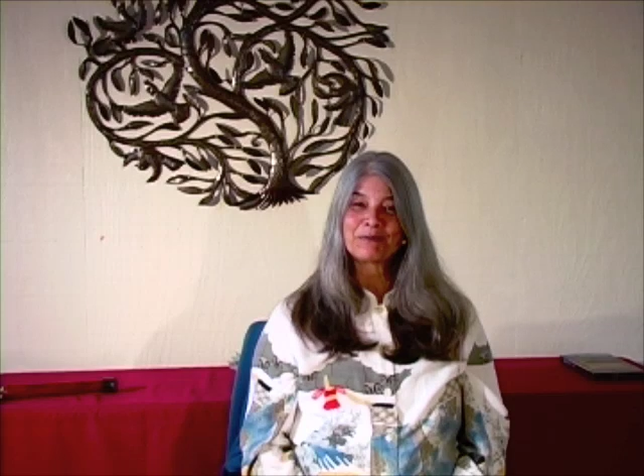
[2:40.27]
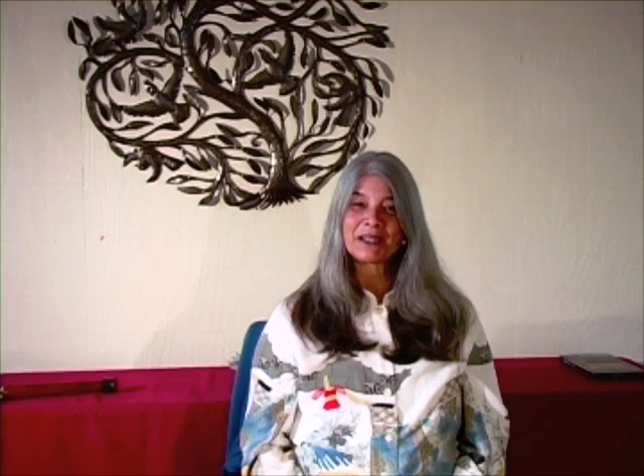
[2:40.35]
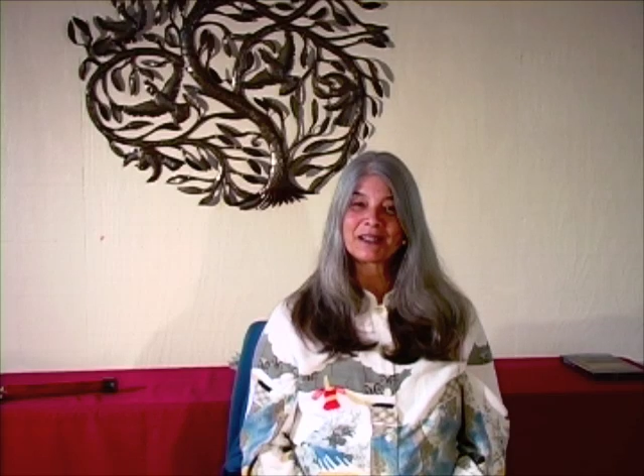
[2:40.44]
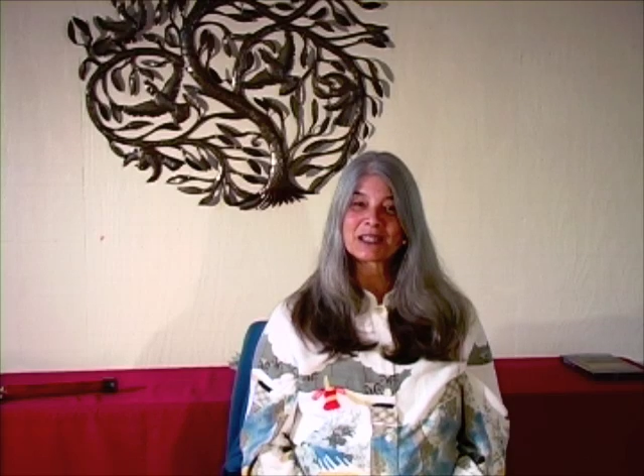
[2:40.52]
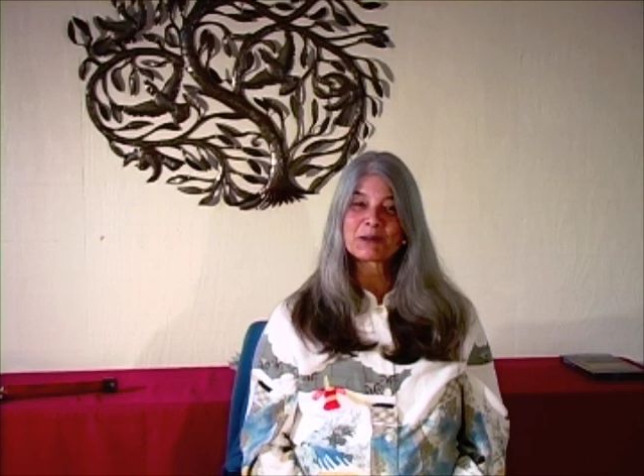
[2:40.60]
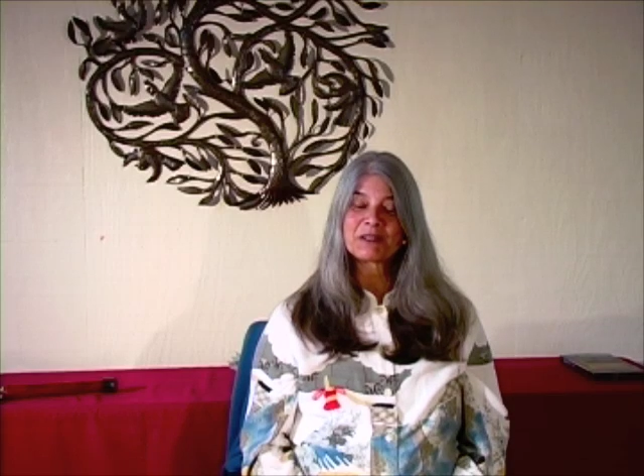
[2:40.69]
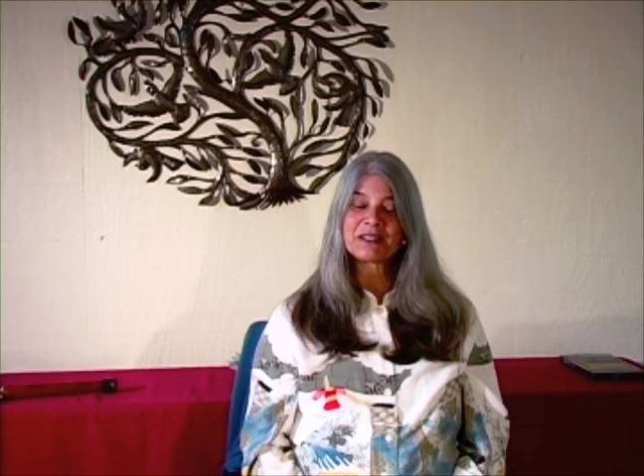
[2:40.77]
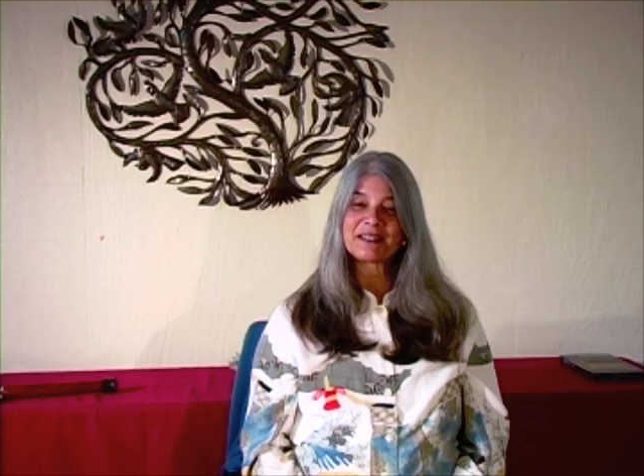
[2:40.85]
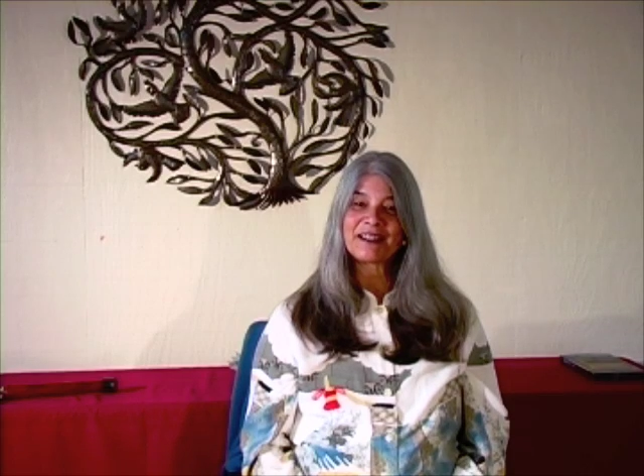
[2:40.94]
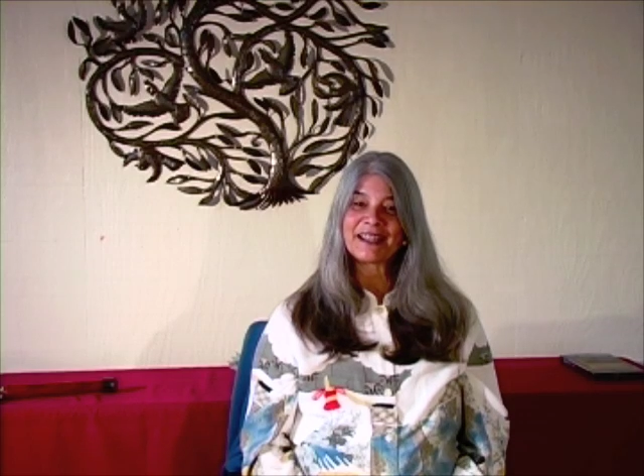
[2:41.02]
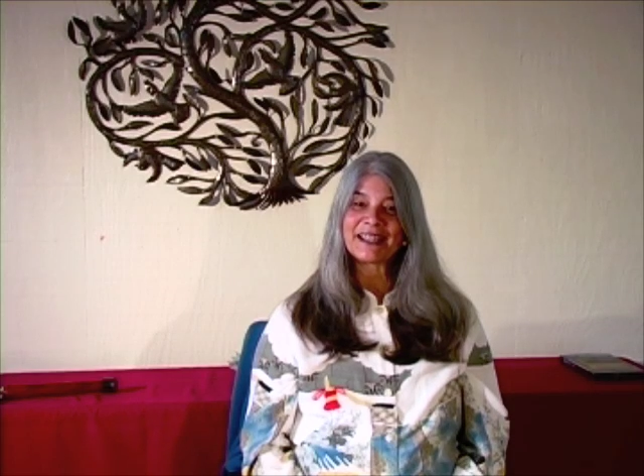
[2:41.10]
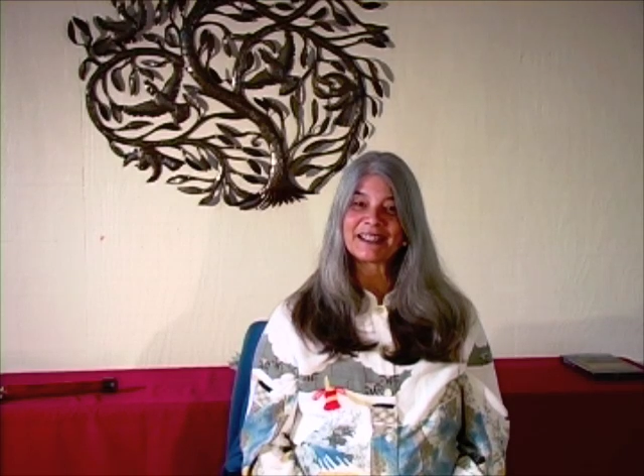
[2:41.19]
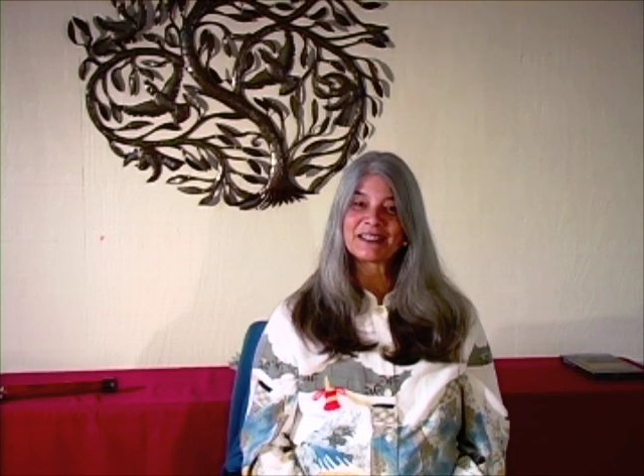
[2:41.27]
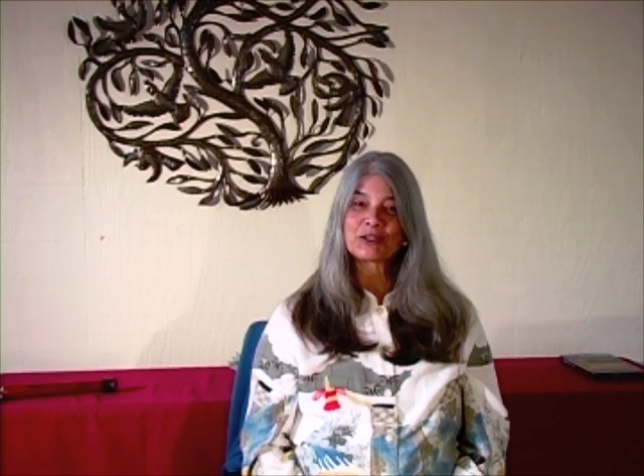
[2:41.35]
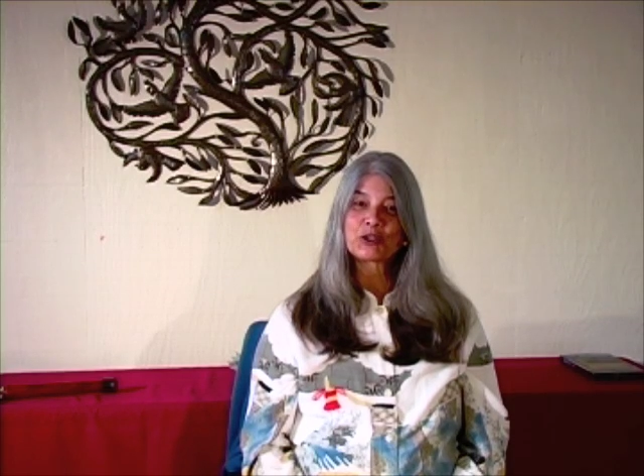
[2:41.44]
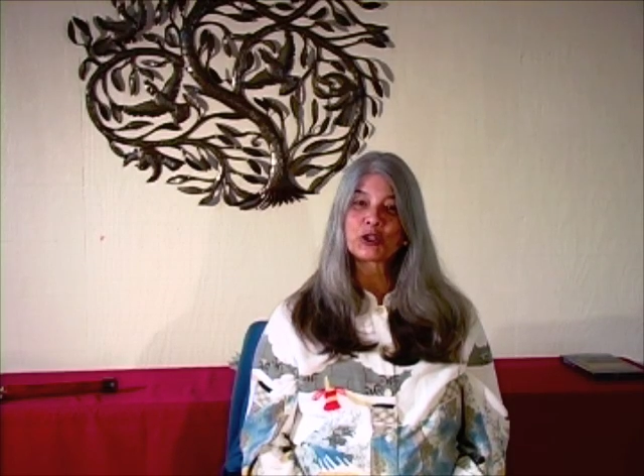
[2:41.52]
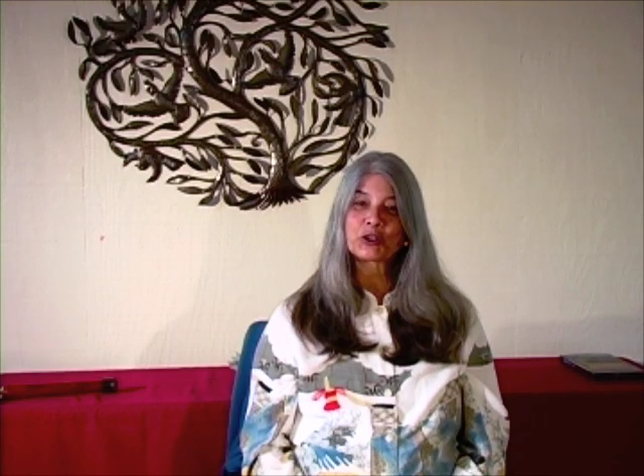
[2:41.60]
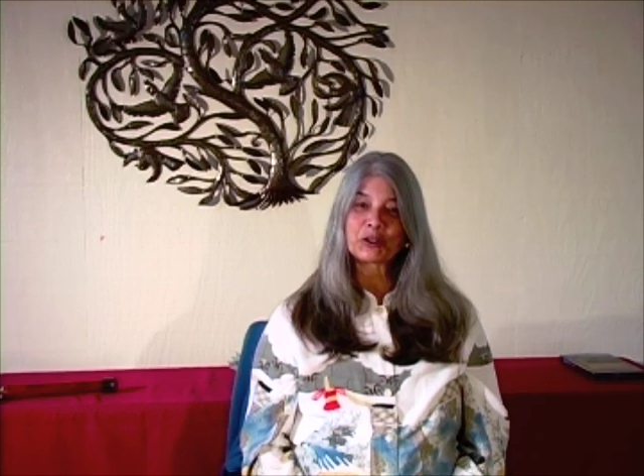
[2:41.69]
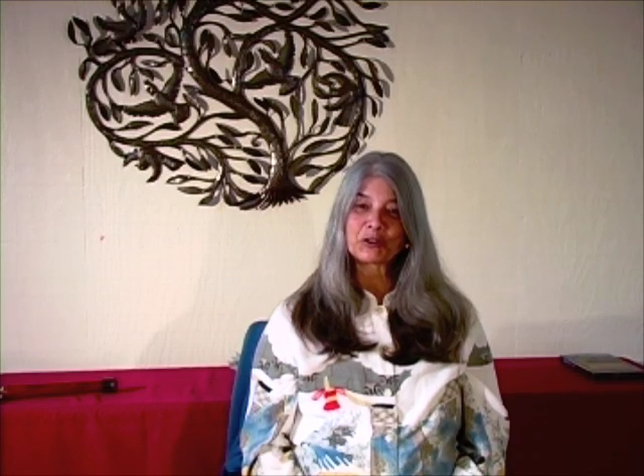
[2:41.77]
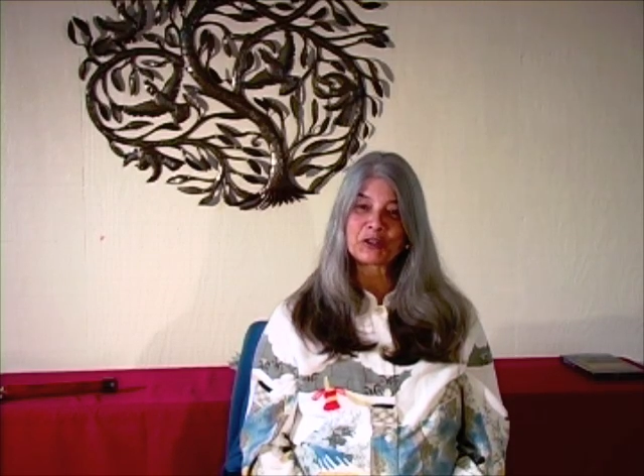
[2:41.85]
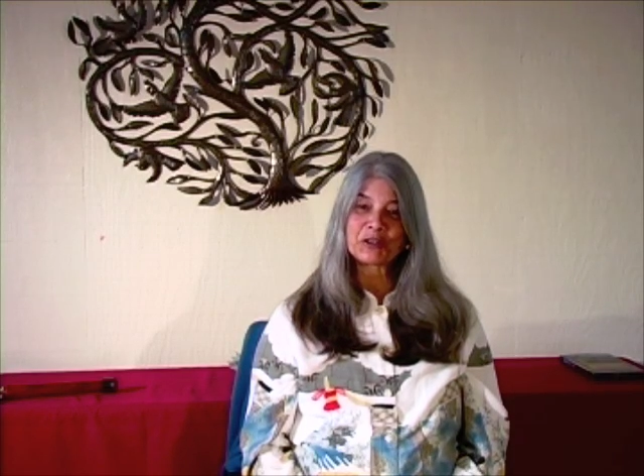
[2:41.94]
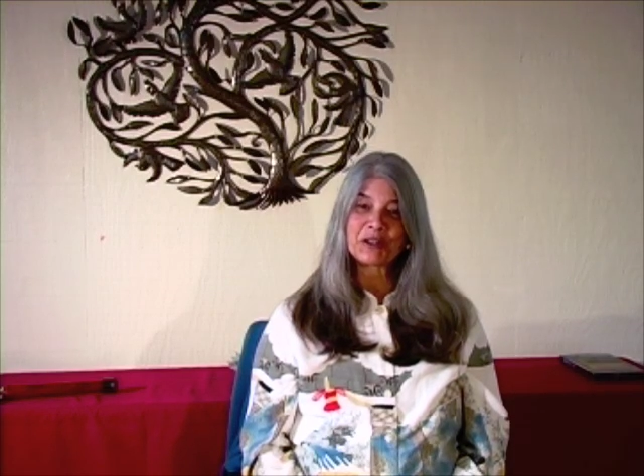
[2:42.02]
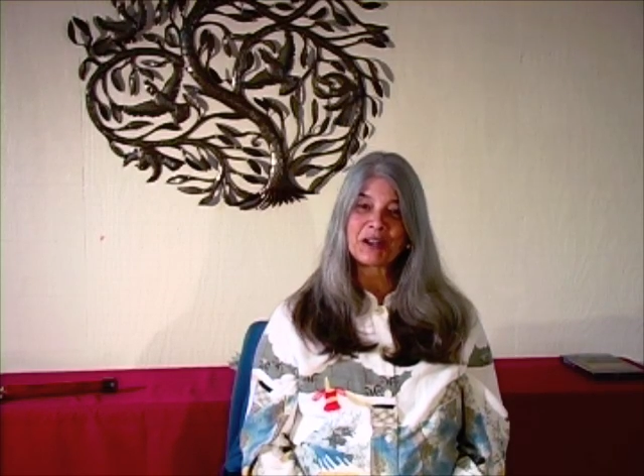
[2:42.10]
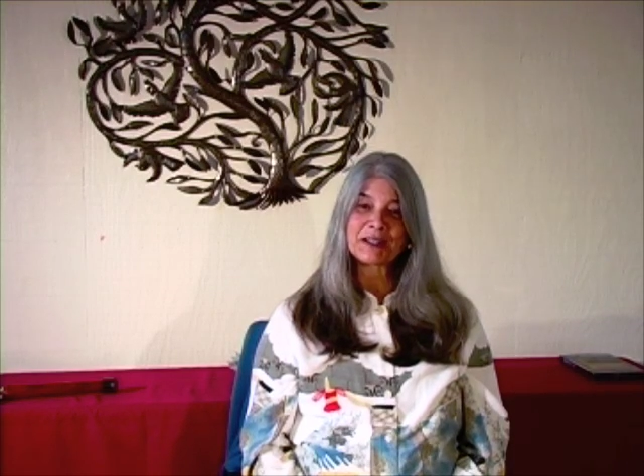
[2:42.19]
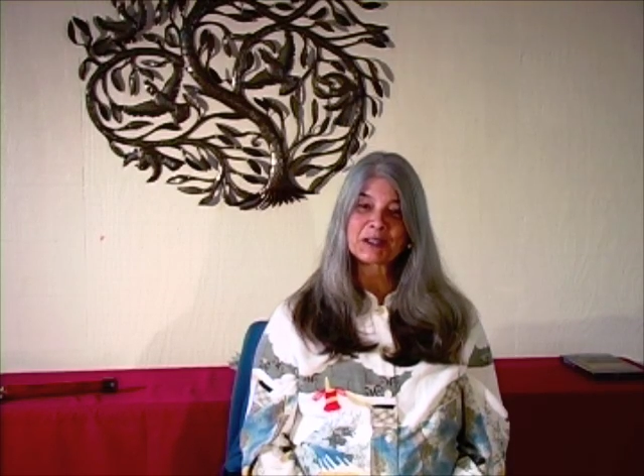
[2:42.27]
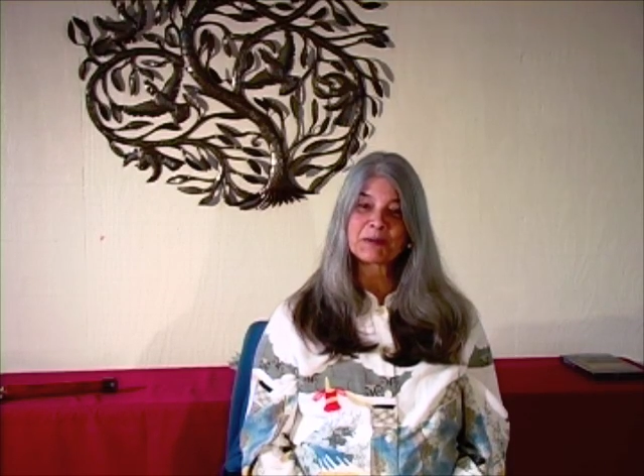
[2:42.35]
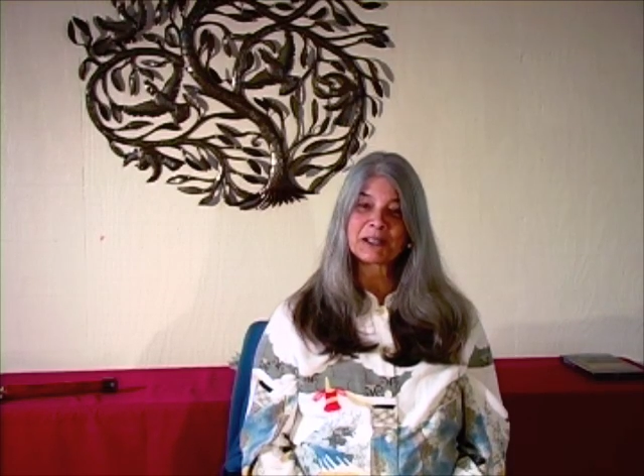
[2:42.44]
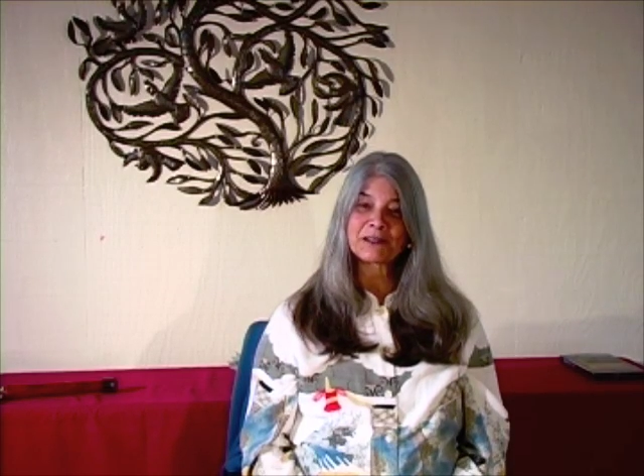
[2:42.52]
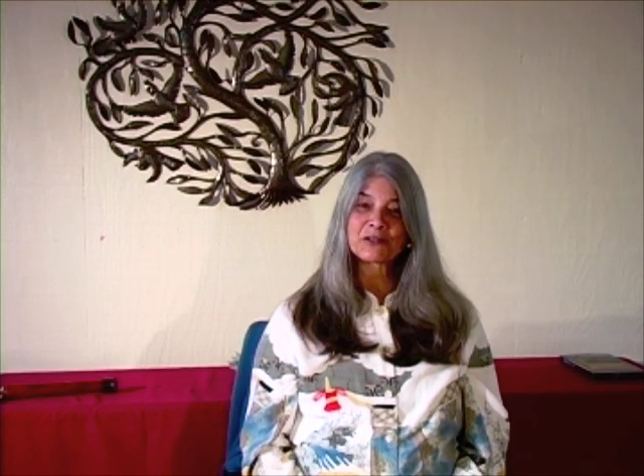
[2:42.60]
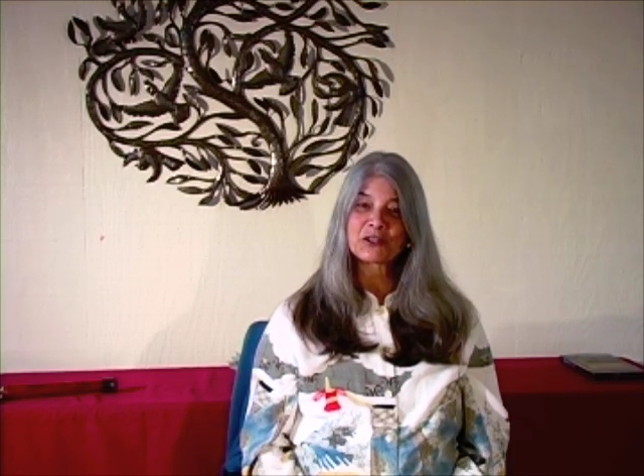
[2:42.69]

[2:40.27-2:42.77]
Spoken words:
my husband and I took her to the hospital.